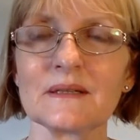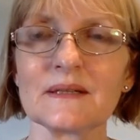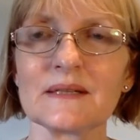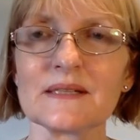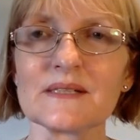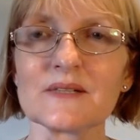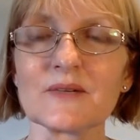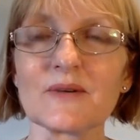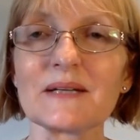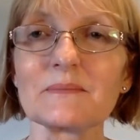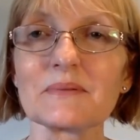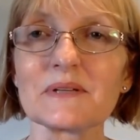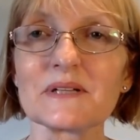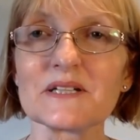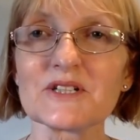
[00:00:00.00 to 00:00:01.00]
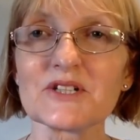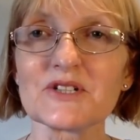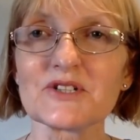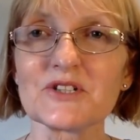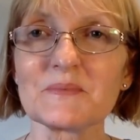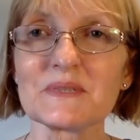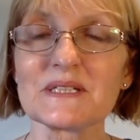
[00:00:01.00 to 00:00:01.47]
It's a great pleasure
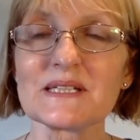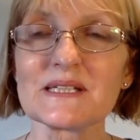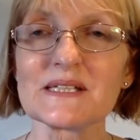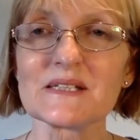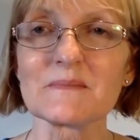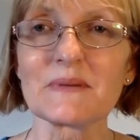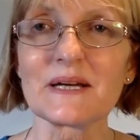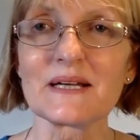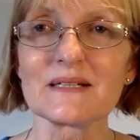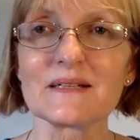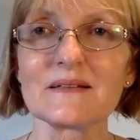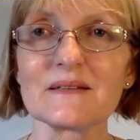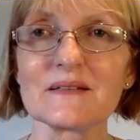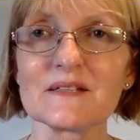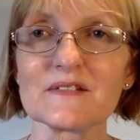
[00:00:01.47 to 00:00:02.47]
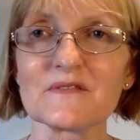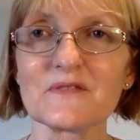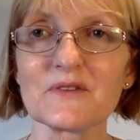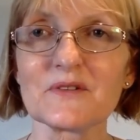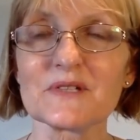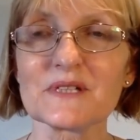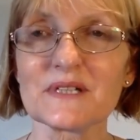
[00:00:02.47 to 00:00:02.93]
to participate in this
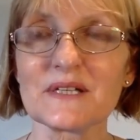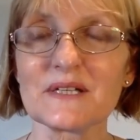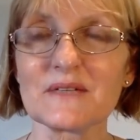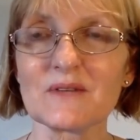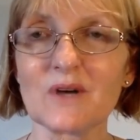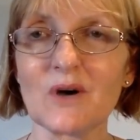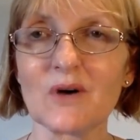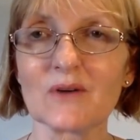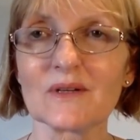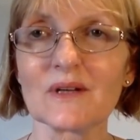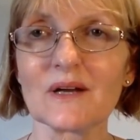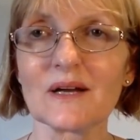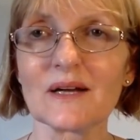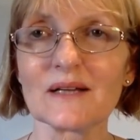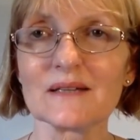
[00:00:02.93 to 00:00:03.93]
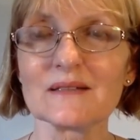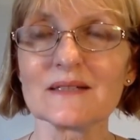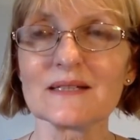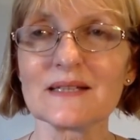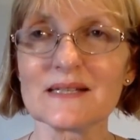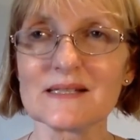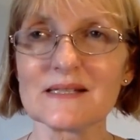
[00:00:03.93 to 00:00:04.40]
first ever online
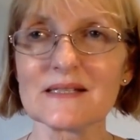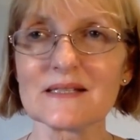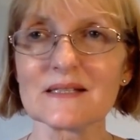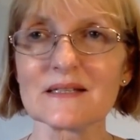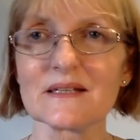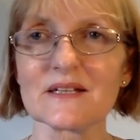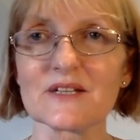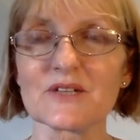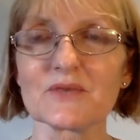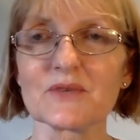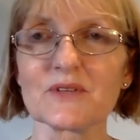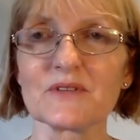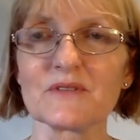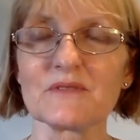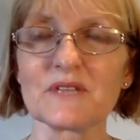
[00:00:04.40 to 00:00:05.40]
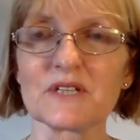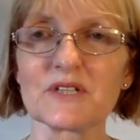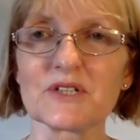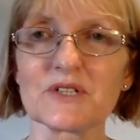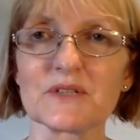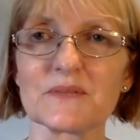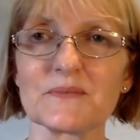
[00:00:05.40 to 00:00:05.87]
TS International
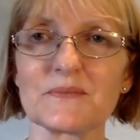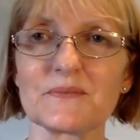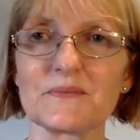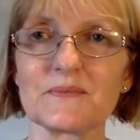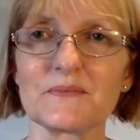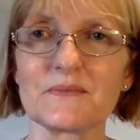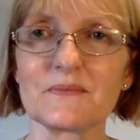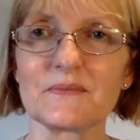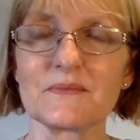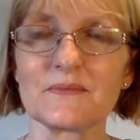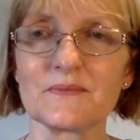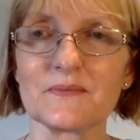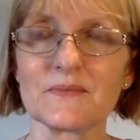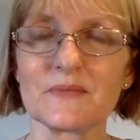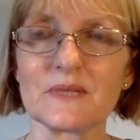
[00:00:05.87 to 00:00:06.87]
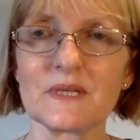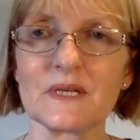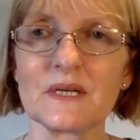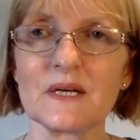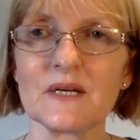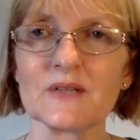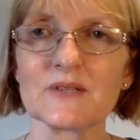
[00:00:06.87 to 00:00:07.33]
Convention.
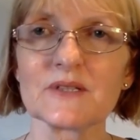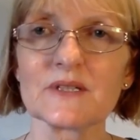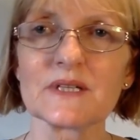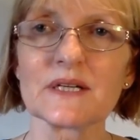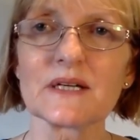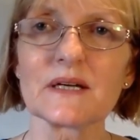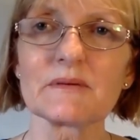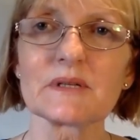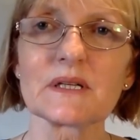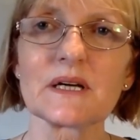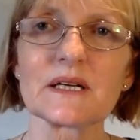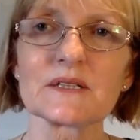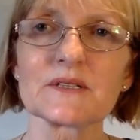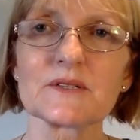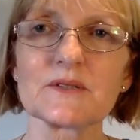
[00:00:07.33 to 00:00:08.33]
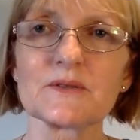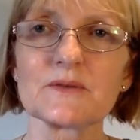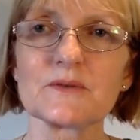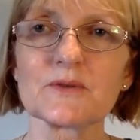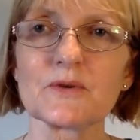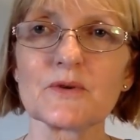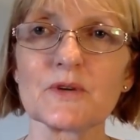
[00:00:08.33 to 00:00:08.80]
Today, I would like to
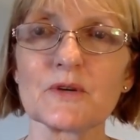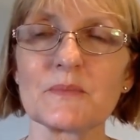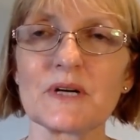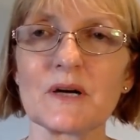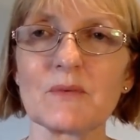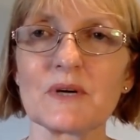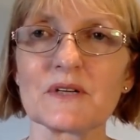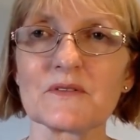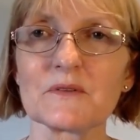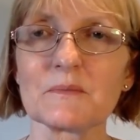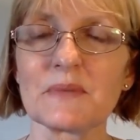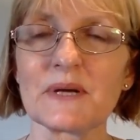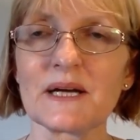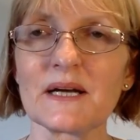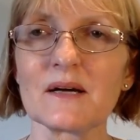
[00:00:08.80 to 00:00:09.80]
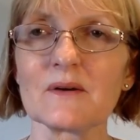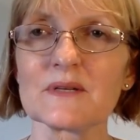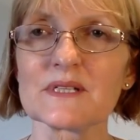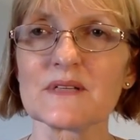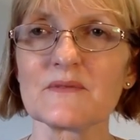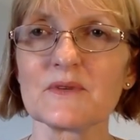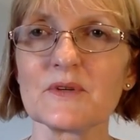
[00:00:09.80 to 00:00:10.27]
talk about one of the
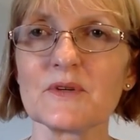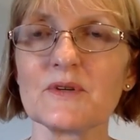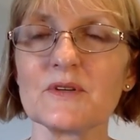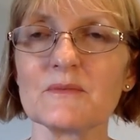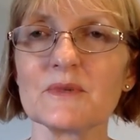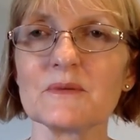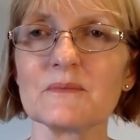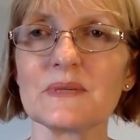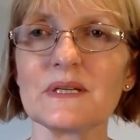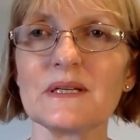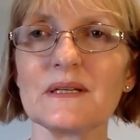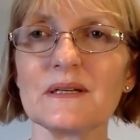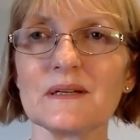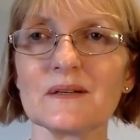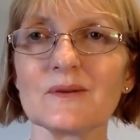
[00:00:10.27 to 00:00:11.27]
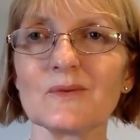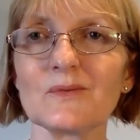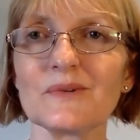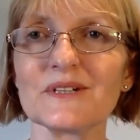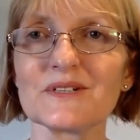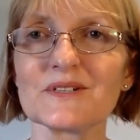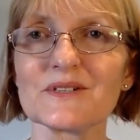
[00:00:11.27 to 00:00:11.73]
powers in the human being,
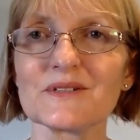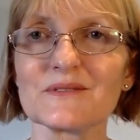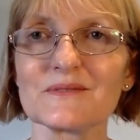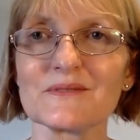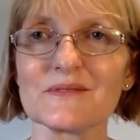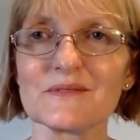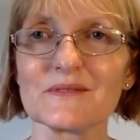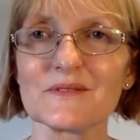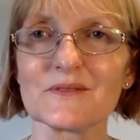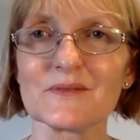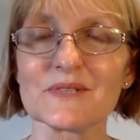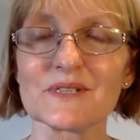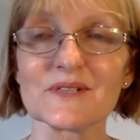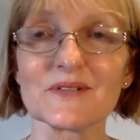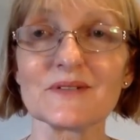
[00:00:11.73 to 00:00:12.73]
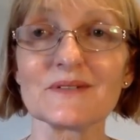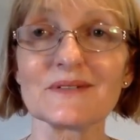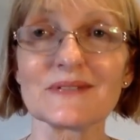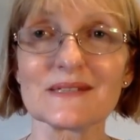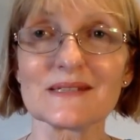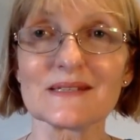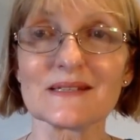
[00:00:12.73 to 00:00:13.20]
which, to a certain
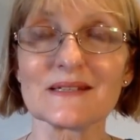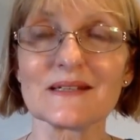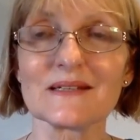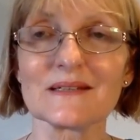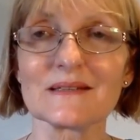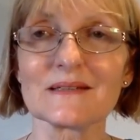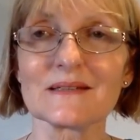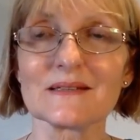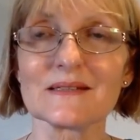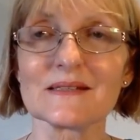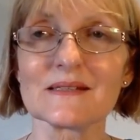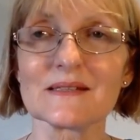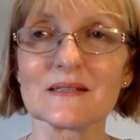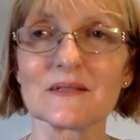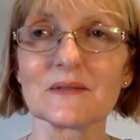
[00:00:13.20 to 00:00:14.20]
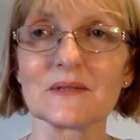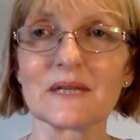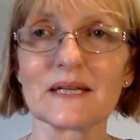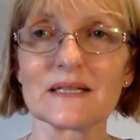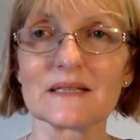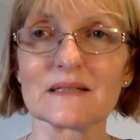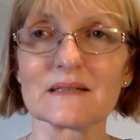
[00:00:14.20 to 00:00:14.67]
extent, is still
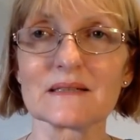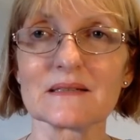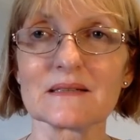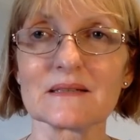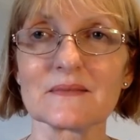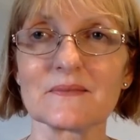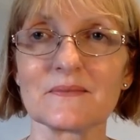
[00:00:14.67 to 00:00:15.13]
latent,